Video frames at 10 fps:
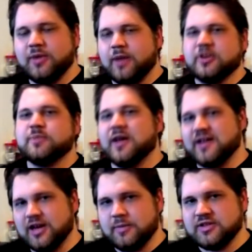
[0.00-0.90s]
but I'm
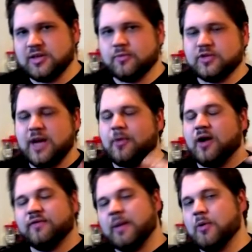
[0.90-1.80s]
expecting it to be sometime
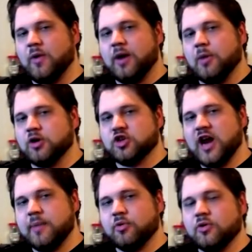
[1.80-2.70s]
around February, March, or
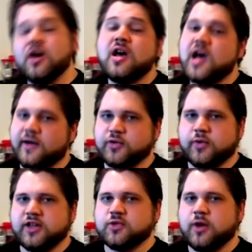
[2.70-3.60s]
April of
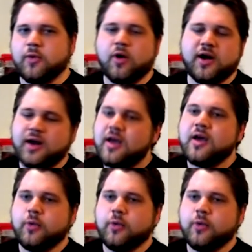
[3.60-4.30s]
2021,